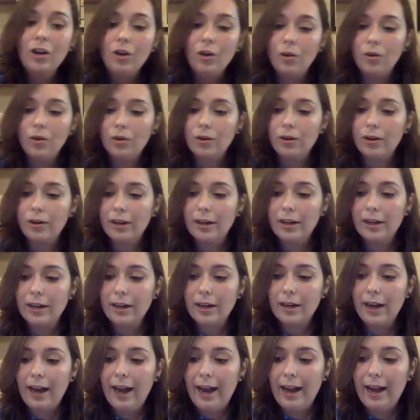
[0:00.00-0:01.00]

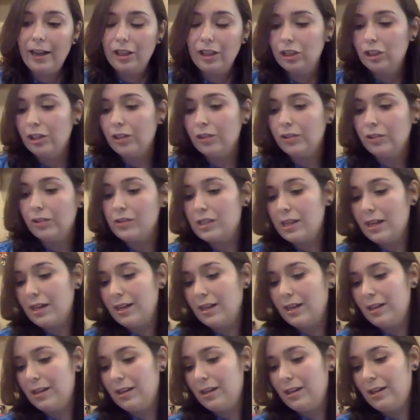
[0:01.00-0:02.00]
Or, you know,
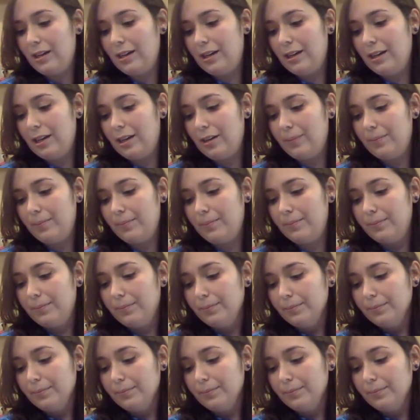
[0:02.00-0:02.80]
does